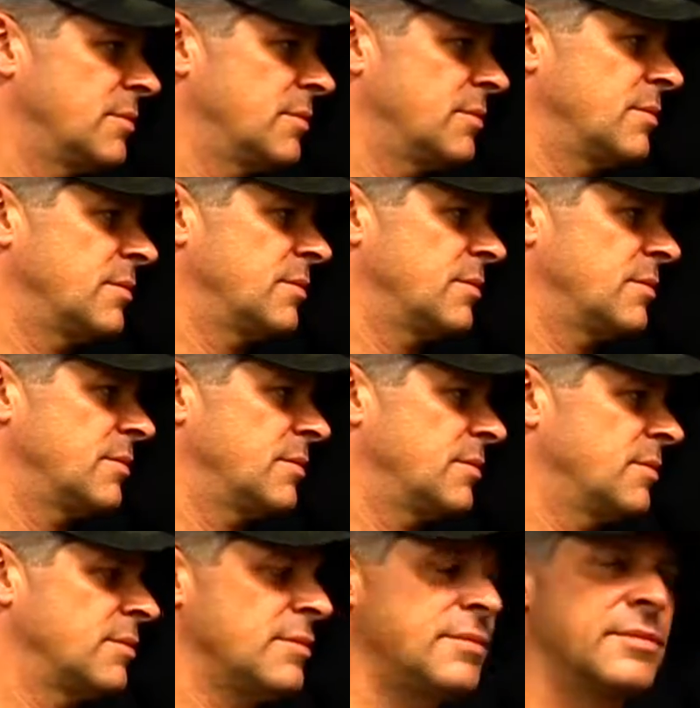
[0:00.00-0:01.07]

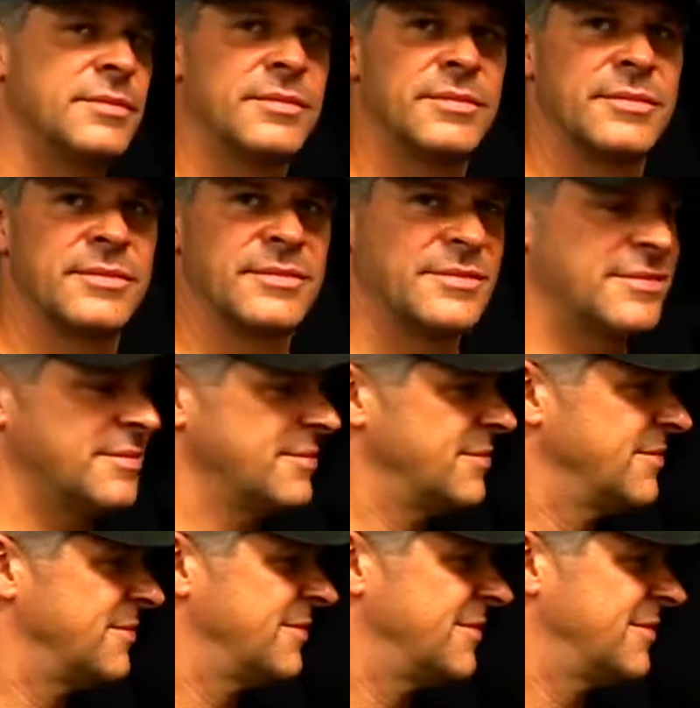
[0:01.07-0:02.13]

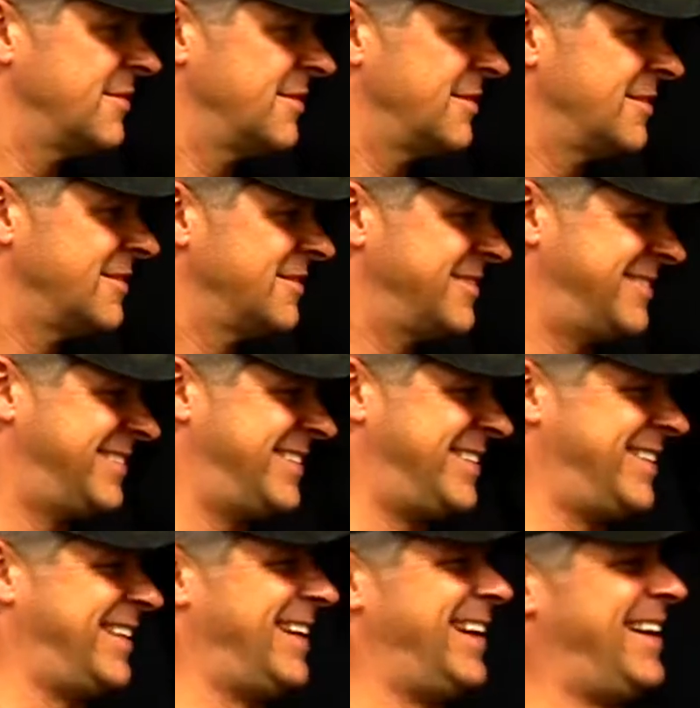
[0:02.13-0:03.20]

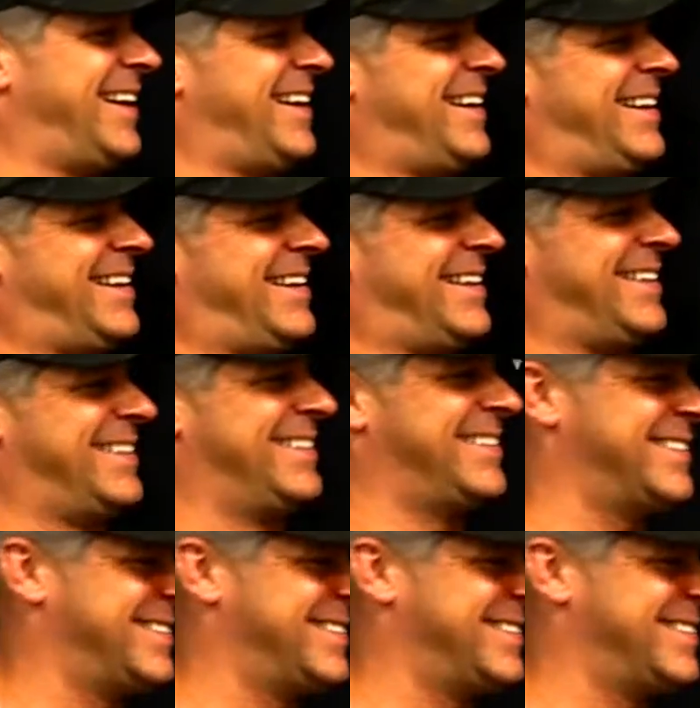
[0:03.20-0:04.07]
No words are spoken by the person on screen.